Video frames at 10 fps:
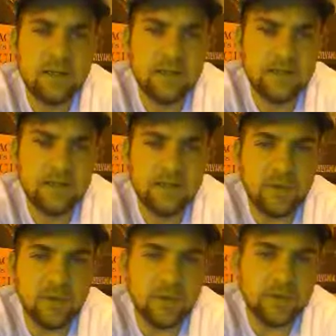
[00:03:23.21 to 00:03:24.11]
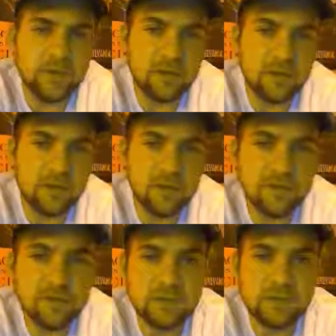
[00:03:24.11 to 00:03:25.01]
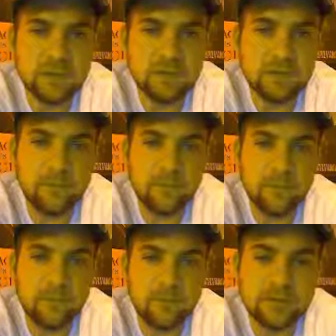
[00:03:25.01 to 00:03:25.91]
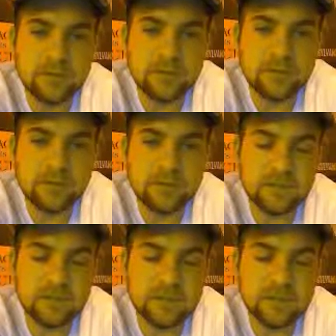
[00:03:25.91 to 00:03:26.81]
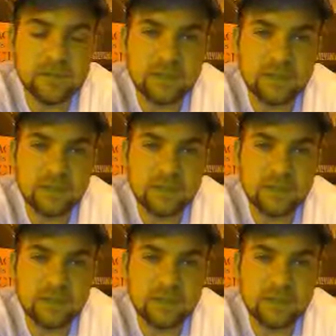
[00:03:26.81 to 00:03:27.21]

You have to have it under control on the personal side before you start a business. So